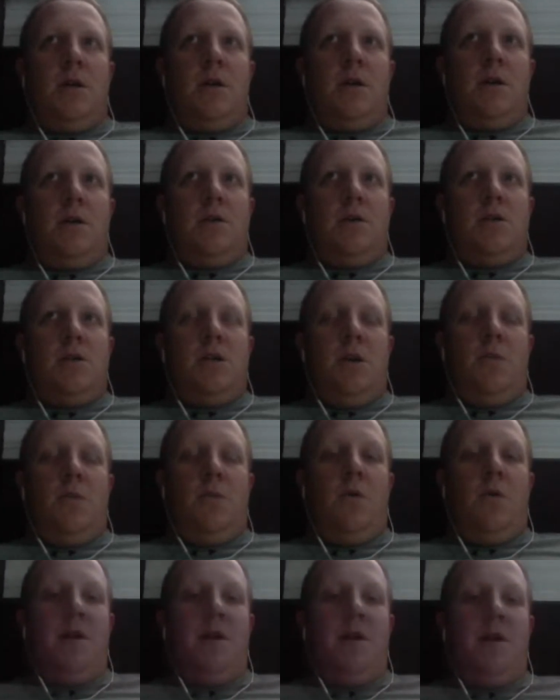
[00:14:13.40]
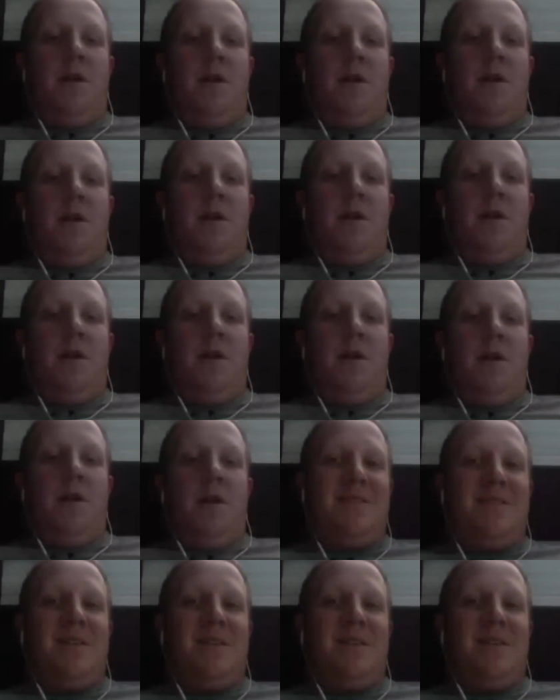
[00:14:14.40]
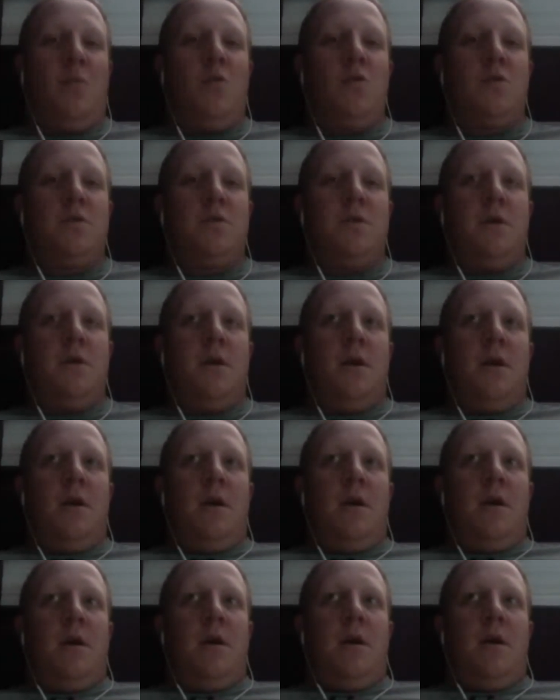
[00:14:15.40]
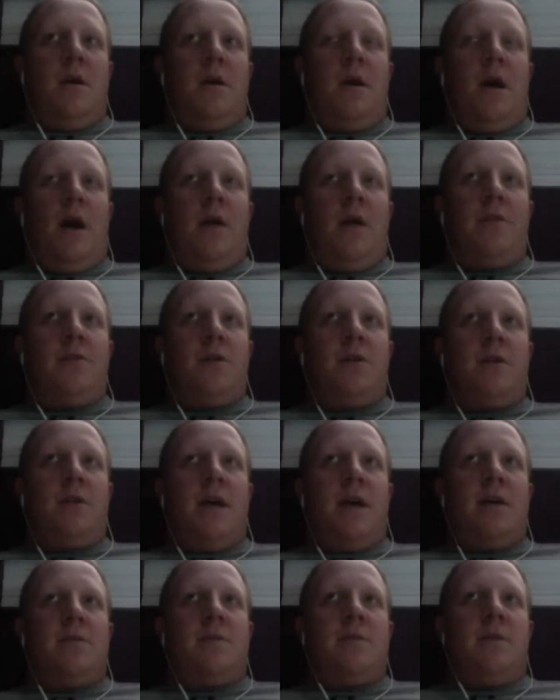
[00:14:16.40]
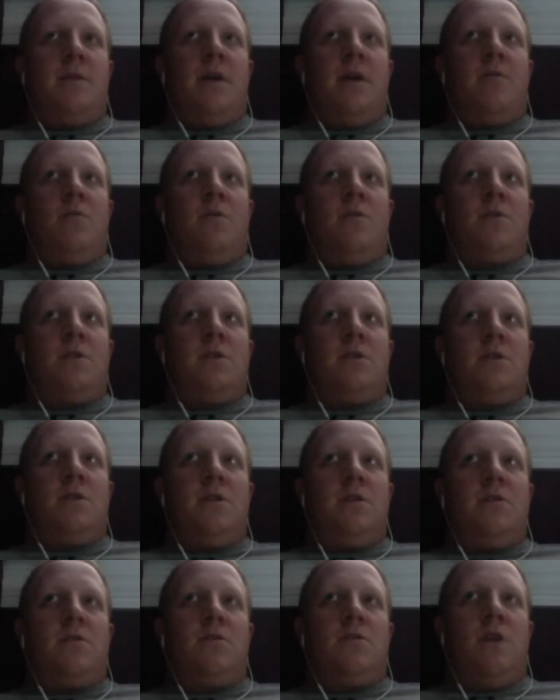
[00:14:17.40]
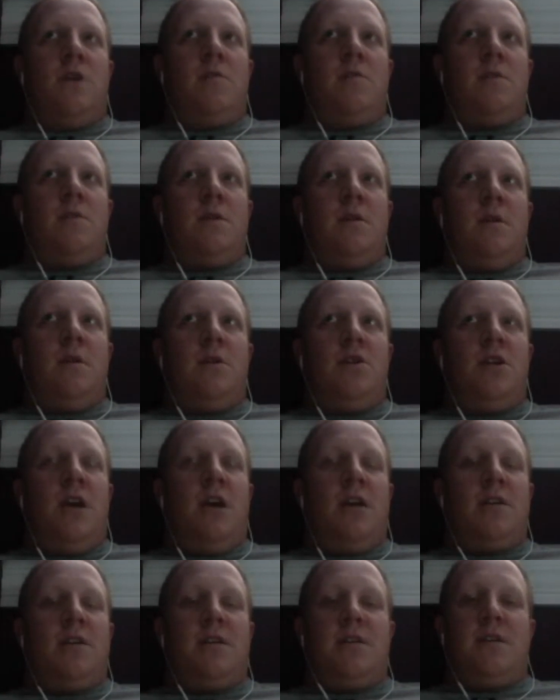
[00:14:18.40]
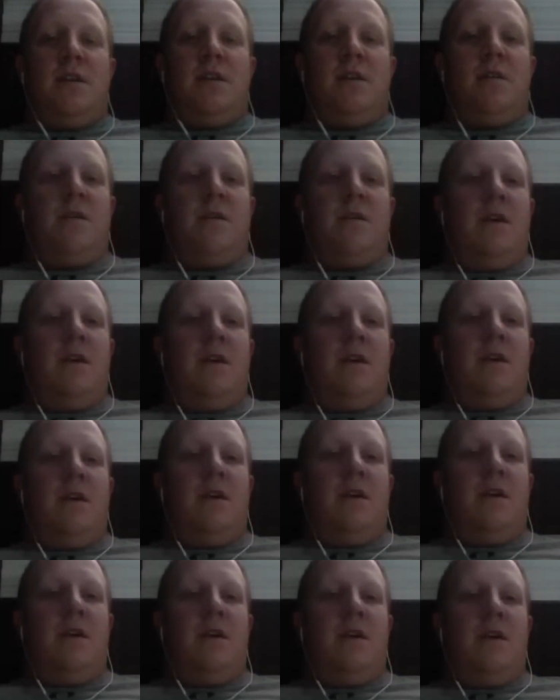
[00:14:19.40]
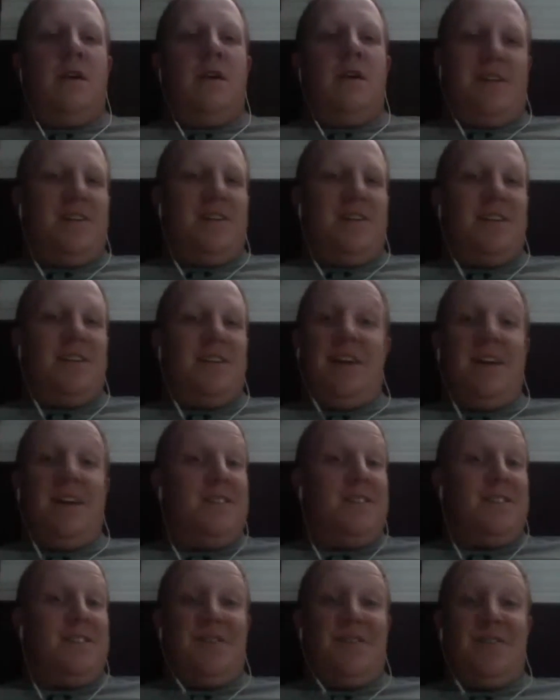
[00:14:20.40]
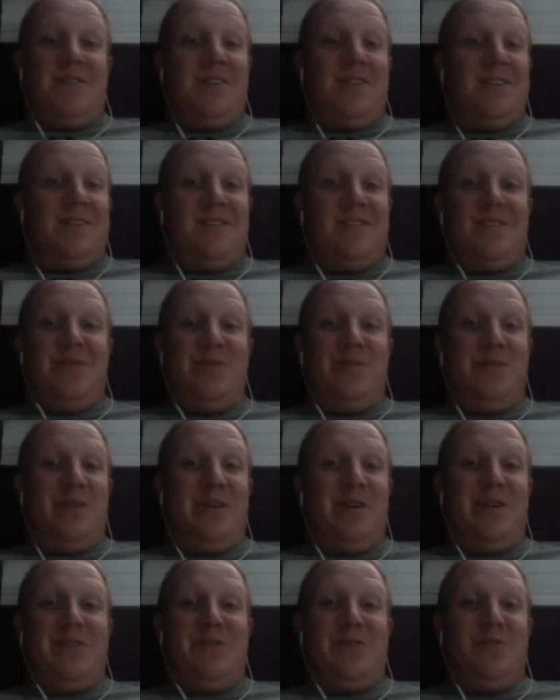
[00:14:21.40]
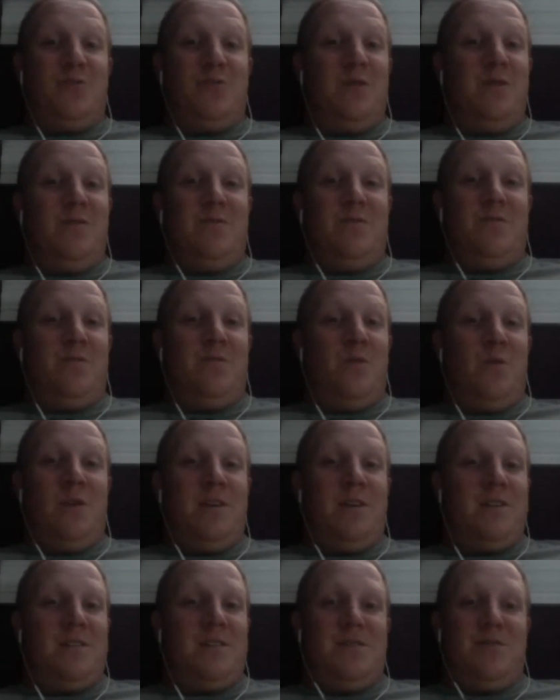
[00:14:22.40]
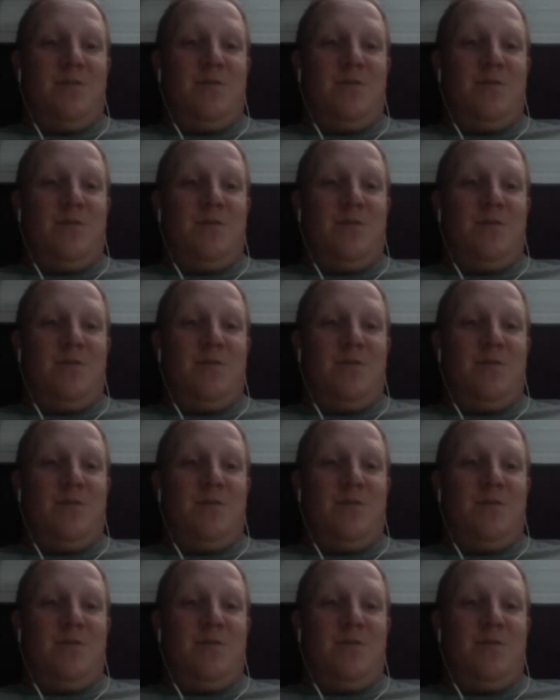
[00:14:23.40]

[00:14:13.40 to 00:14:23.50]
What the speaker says: went to punish them. It's almost. I talked to Aspen Ladd once, and she described it, and she has this she's the nicest girl. She has a super sweet voice, super